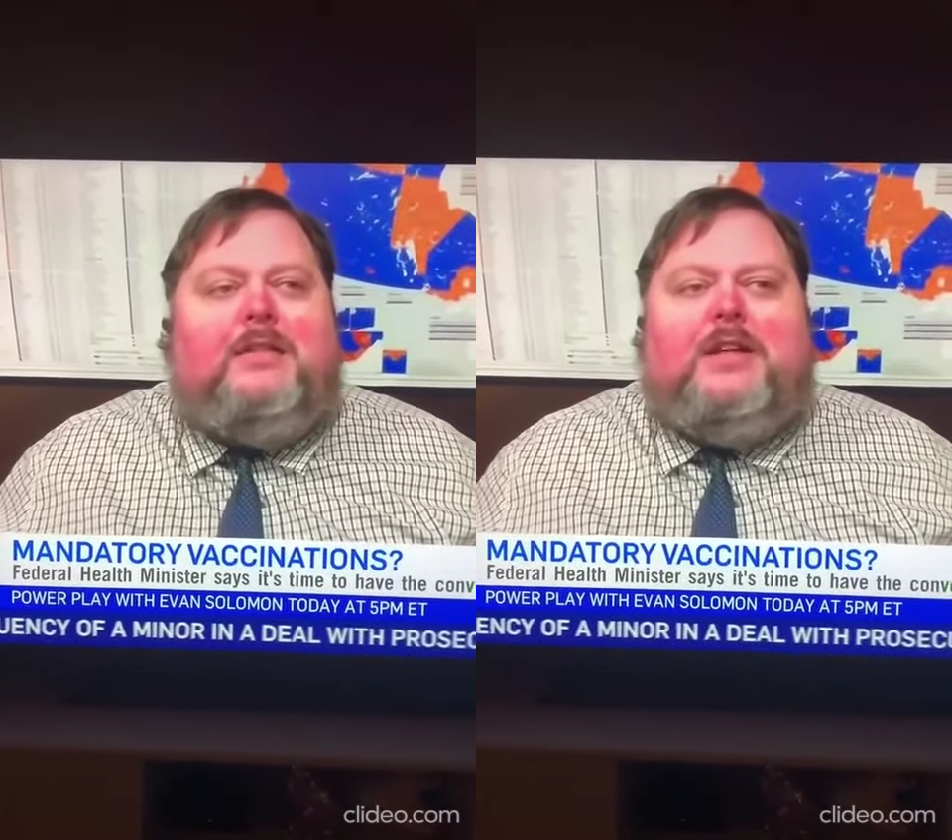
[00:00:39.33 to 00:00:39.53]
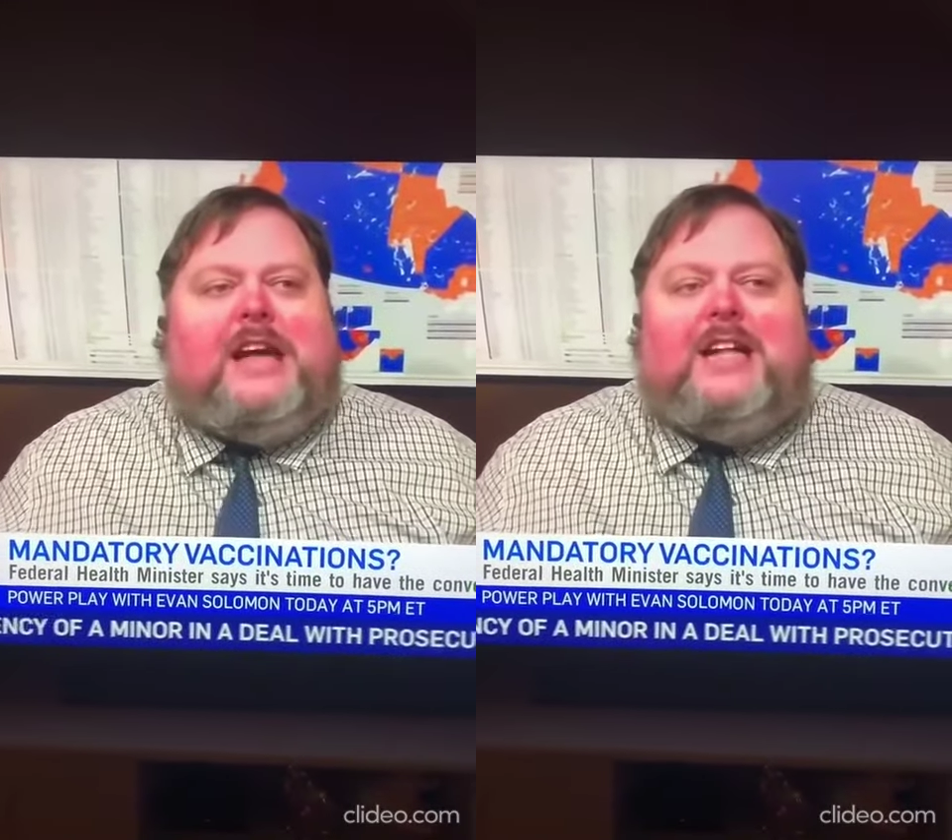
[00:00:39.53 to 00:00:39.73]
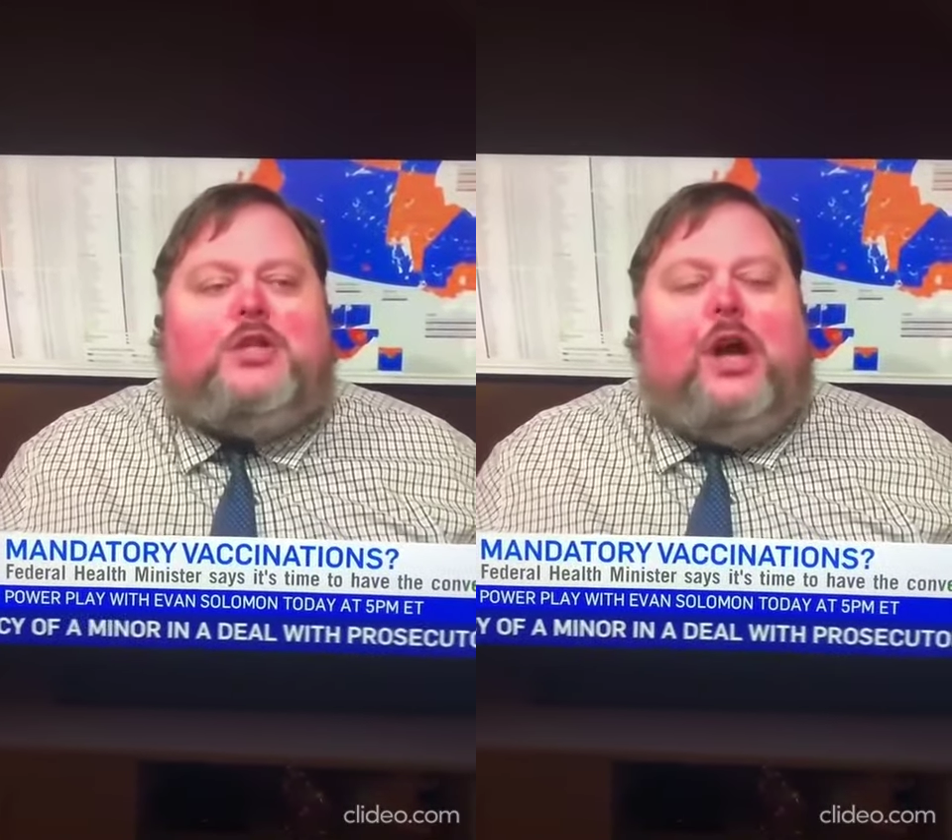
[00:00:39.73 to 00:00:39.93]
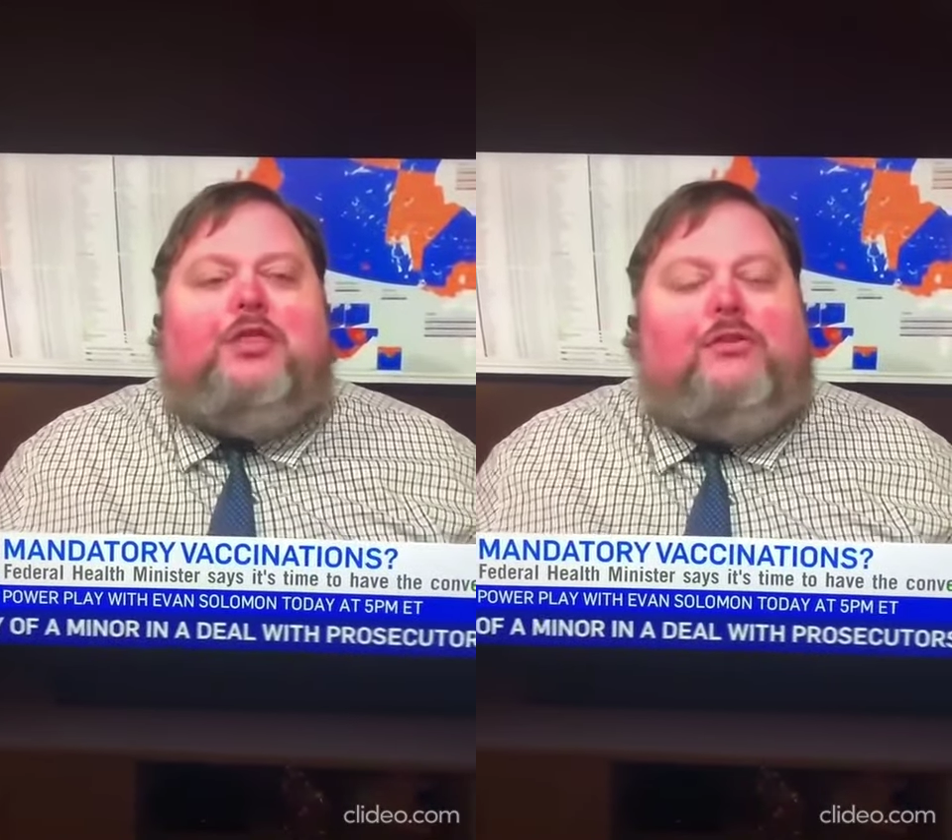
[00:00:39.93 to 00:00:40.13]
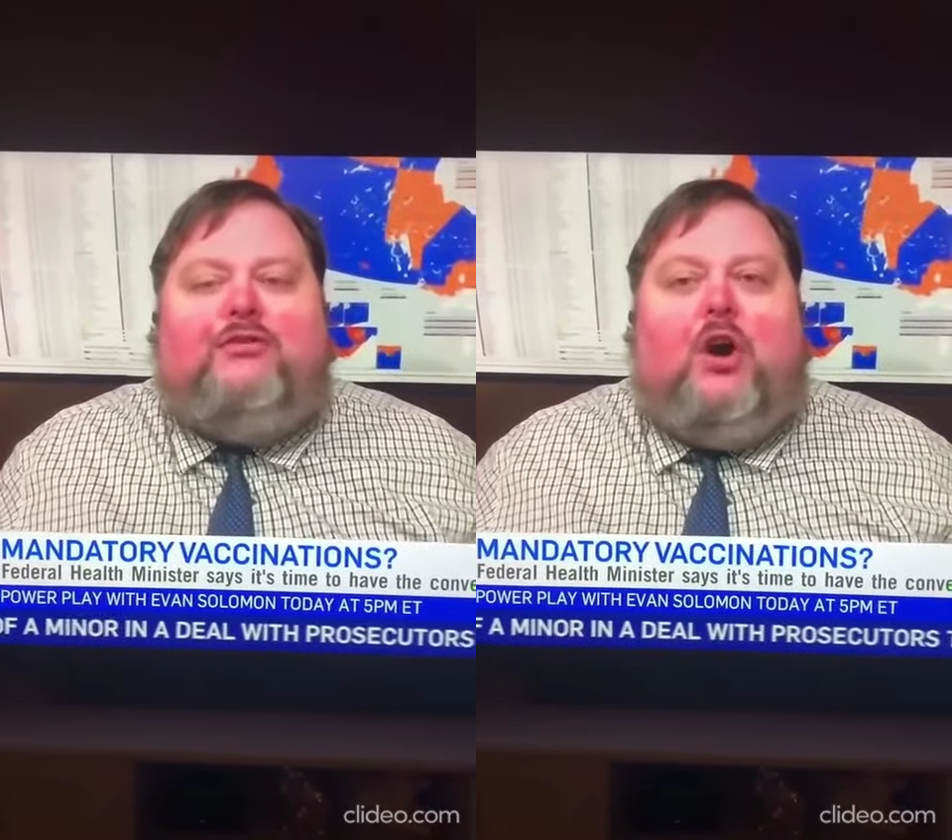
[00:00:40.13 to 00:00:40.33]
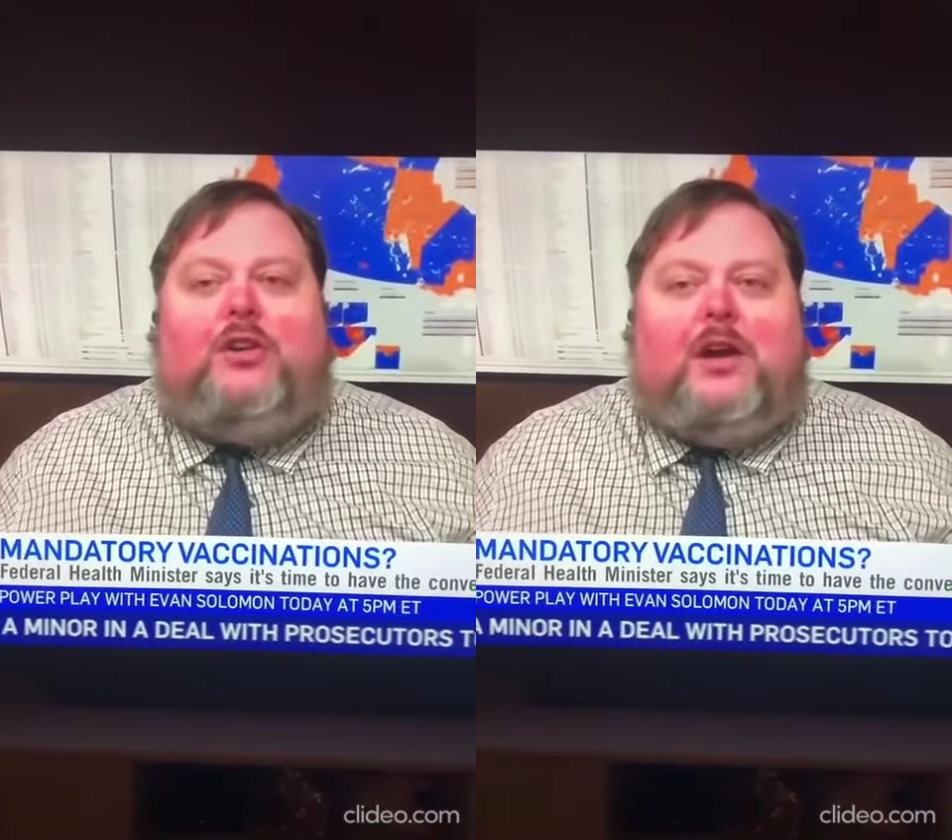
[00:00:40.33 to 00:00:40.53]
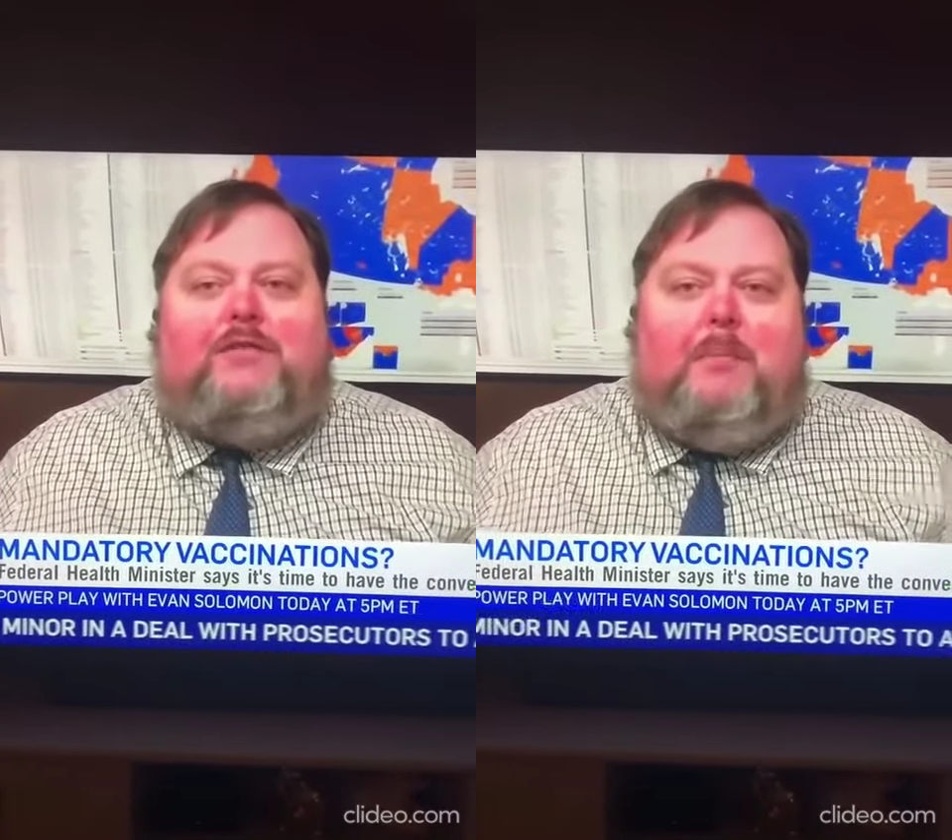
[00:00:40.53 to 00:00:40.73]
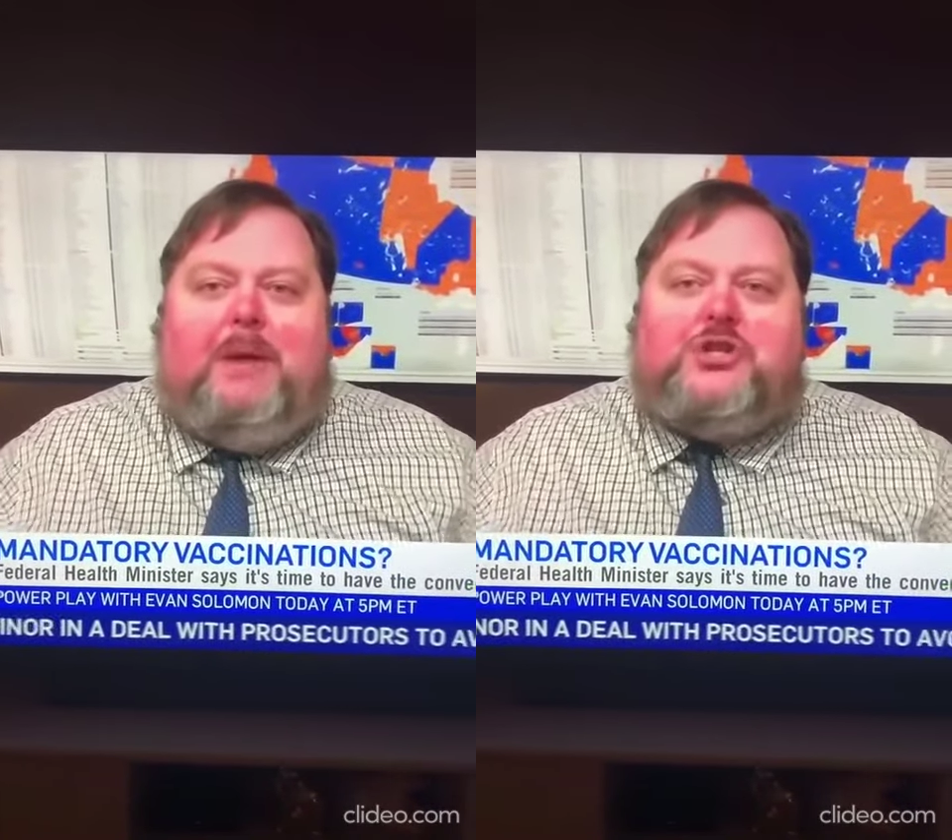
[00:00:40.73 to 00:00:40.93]
It's not the fault
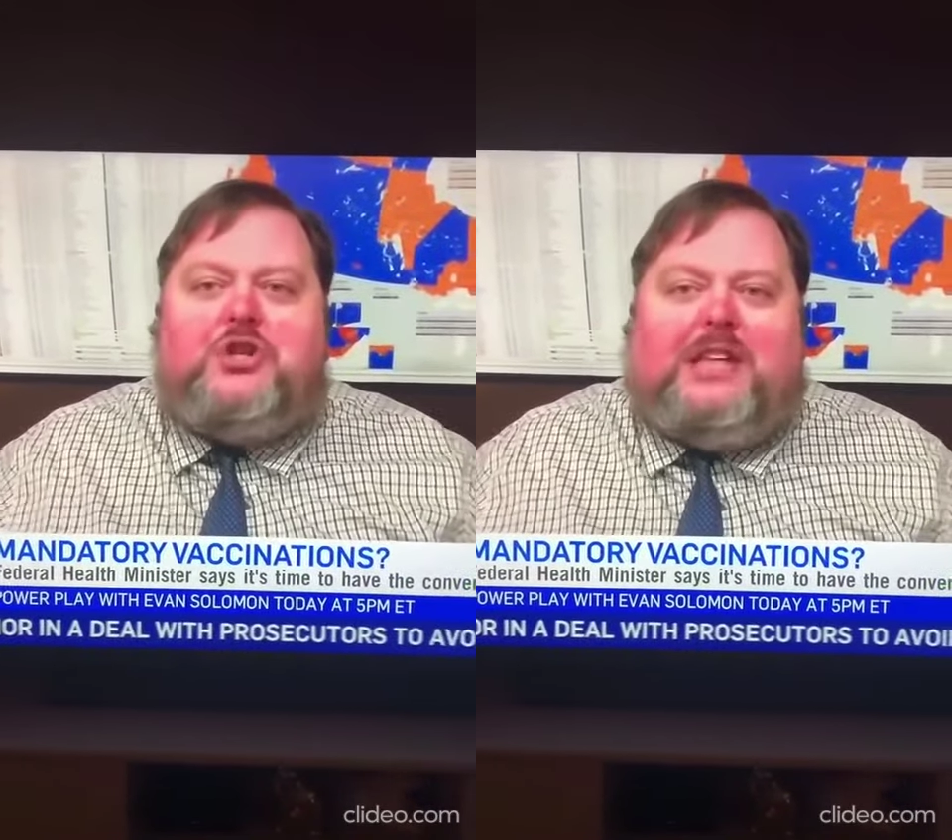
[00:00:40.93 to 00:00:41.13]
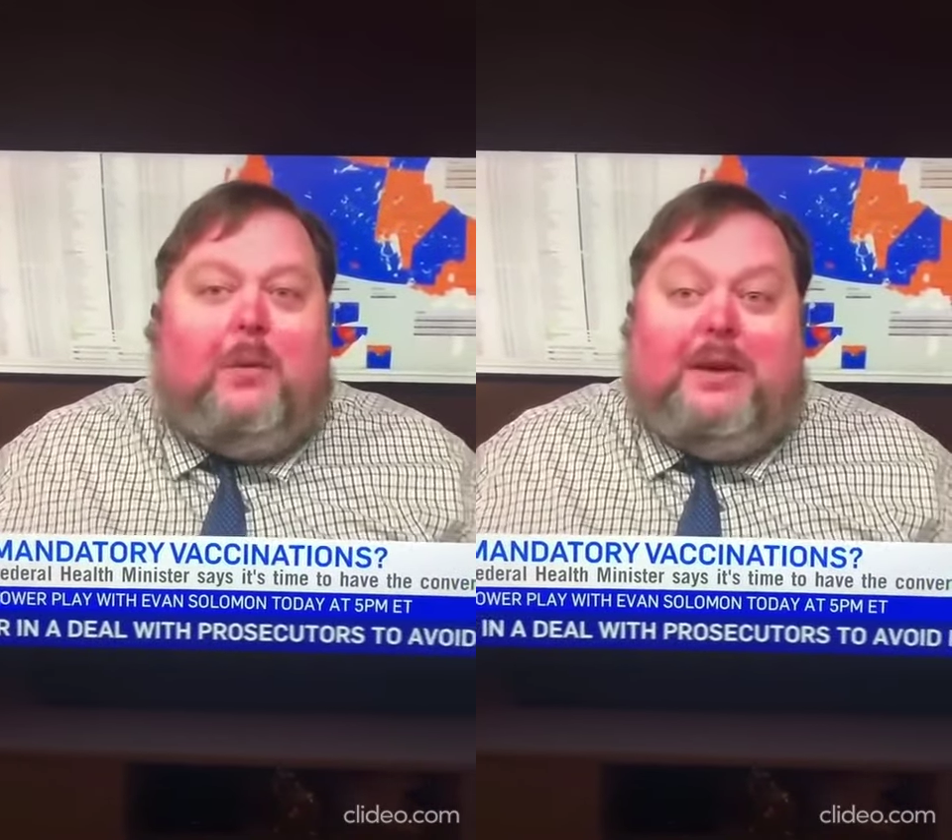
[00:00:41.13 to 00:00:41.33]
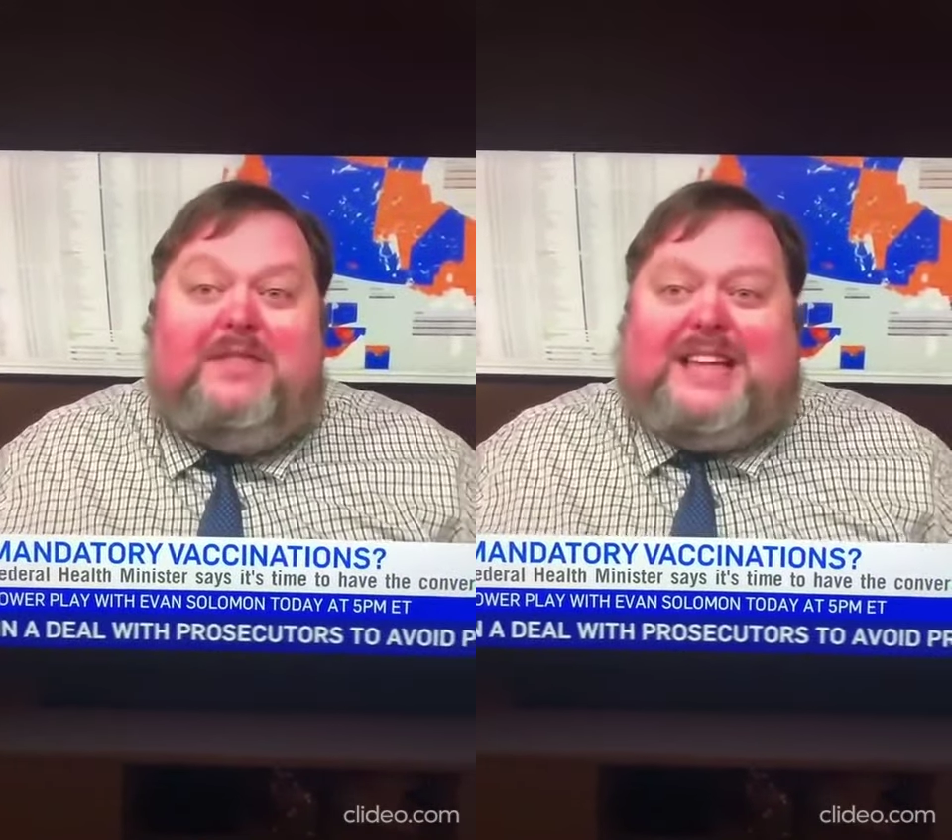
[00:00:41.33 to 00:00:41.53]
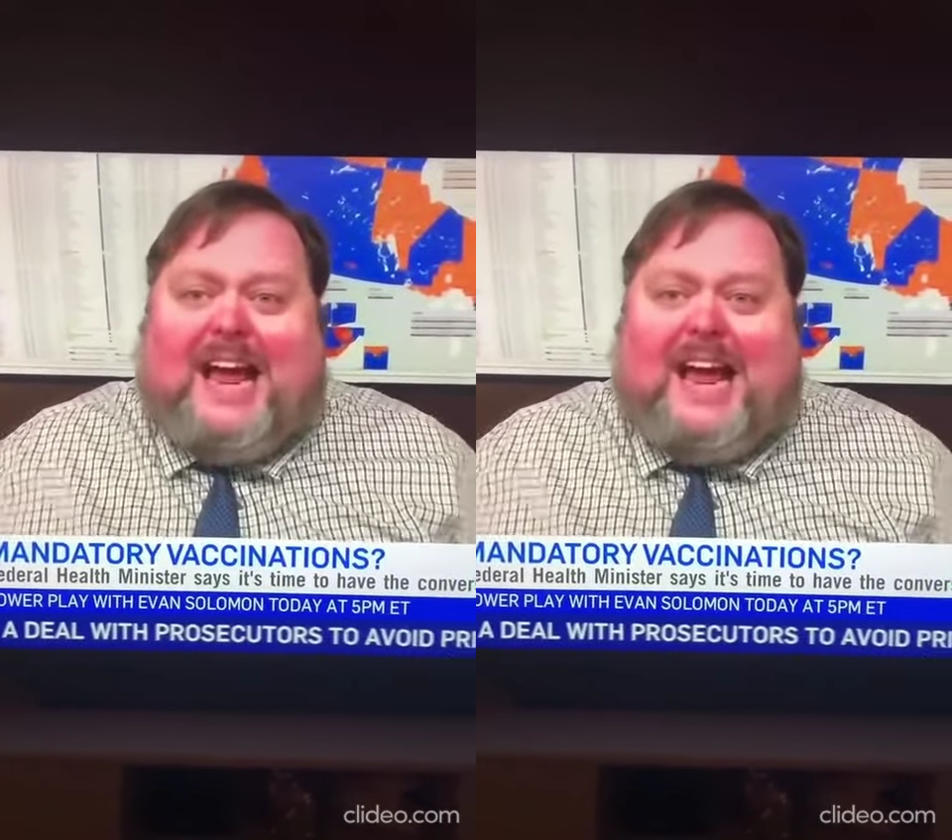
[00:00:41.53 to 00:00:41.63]
of the measures that we've